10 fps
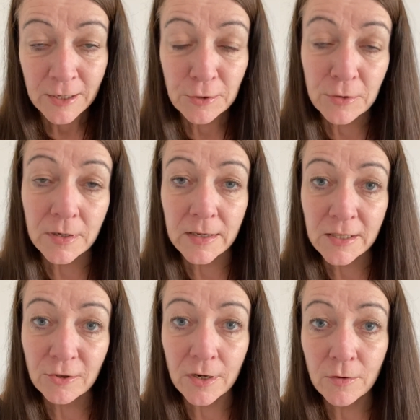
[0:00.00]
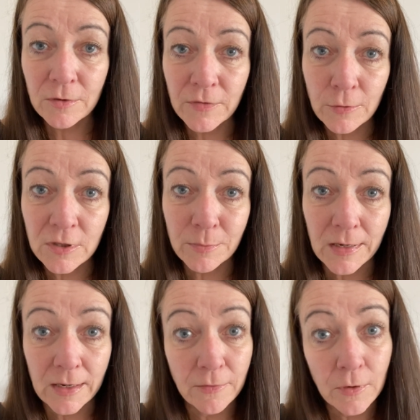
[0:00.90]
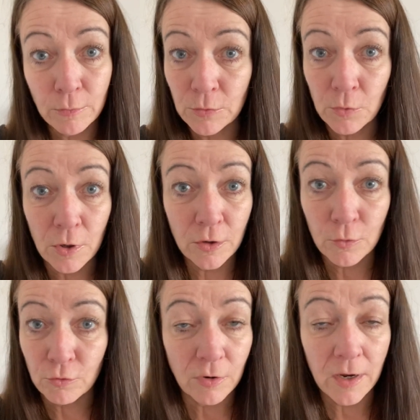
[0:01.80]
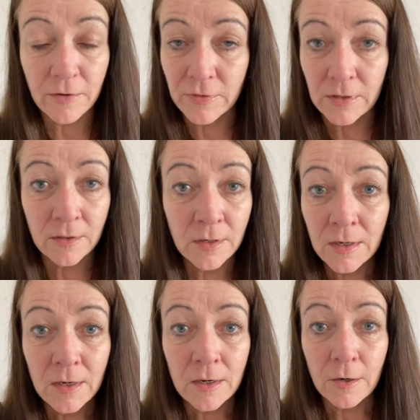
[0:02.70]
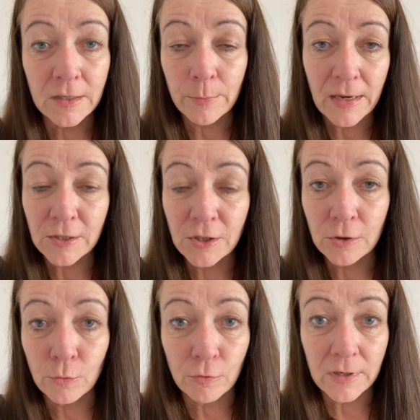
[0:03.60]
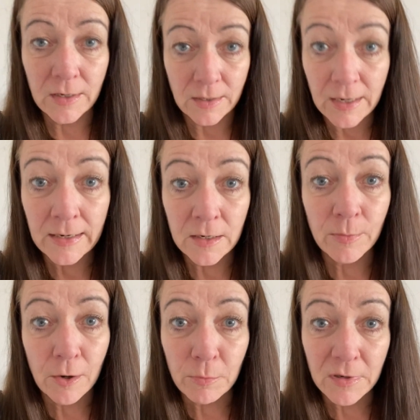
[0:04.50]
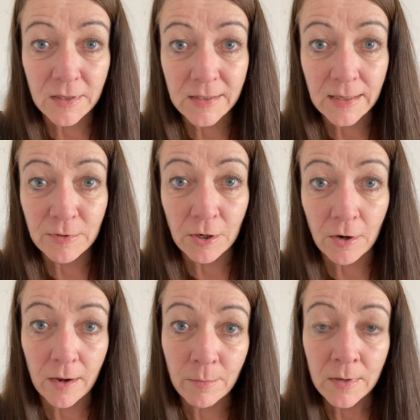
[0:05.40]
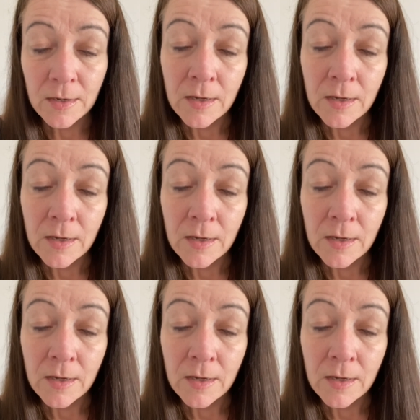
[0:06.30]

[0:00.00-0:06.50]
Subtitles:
you can get straight on the phone to me. If I was at work or driving, I'd get back to you, or an email me at the same time.